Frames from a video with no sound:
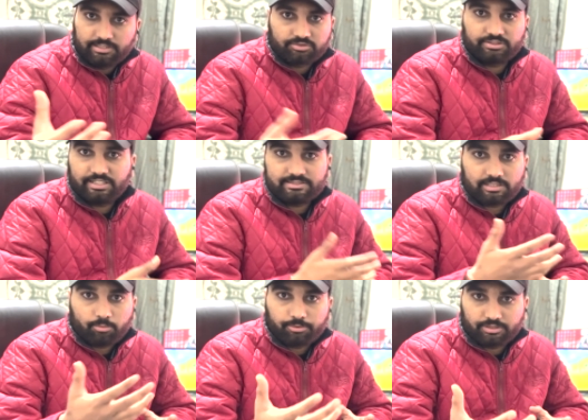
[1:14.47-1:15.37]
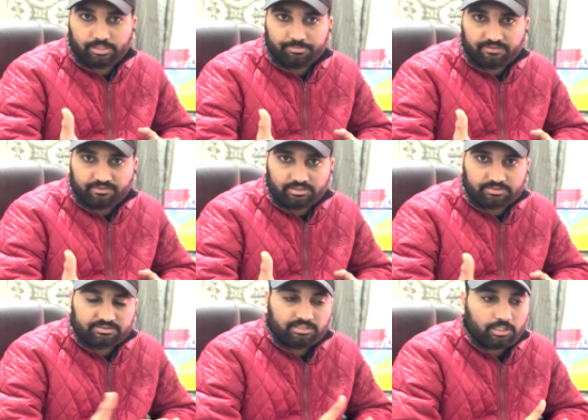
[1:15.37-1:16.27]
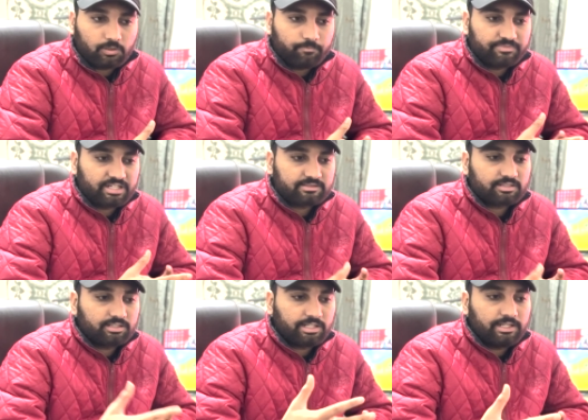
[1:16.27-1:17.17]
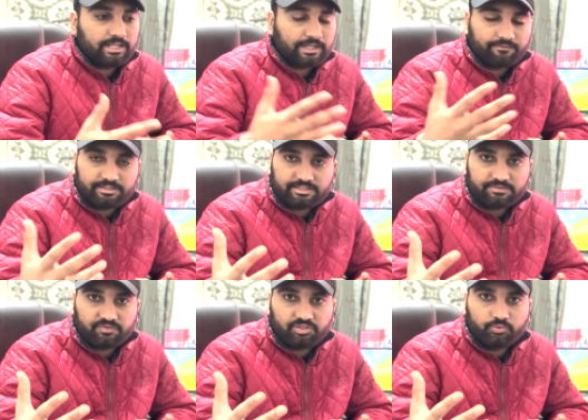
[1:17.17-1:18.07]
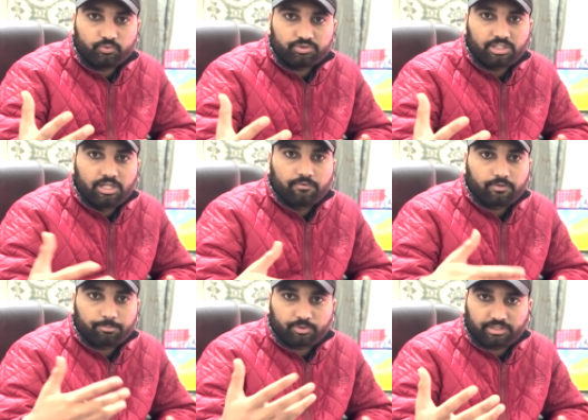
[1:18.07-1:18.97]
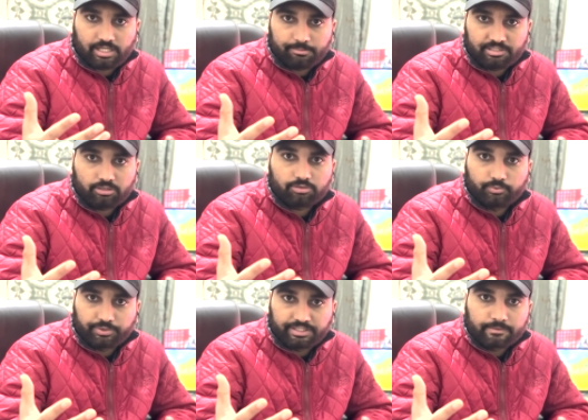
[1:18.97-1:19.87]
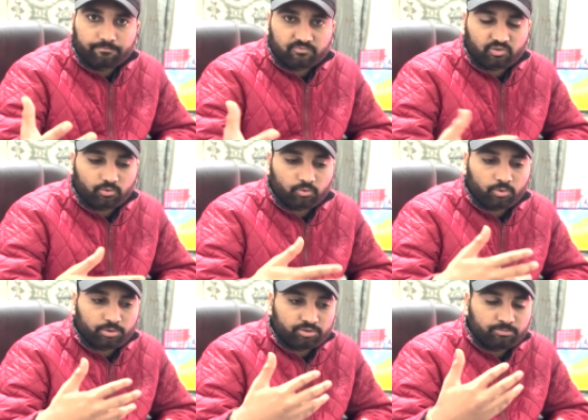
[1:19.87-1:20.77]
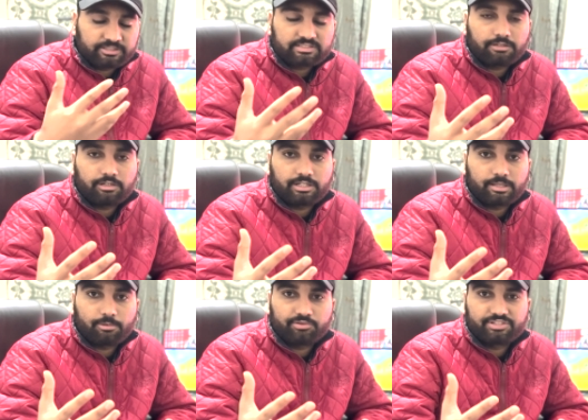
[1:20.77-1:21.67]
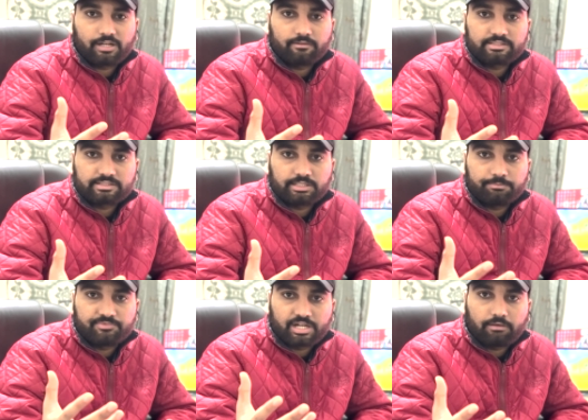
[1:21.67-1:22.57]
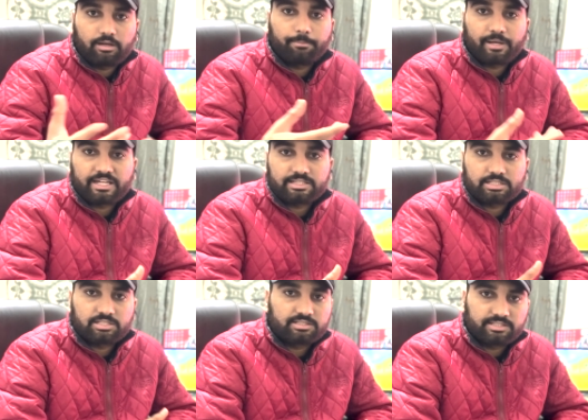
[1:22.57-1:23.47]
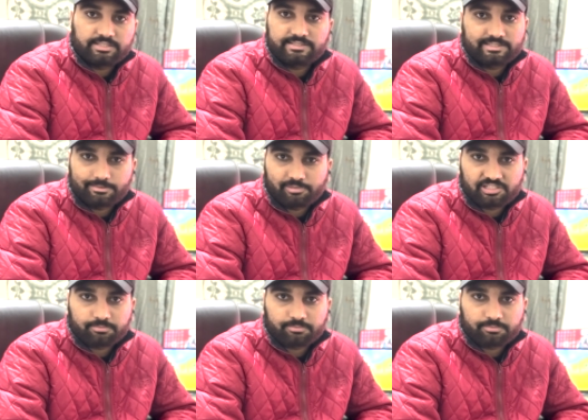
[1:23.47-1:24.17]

So that's how programming works. Now there are certain languages we use for programming or coding. So you must have heard about JavaScript, Java, Python, C, C++,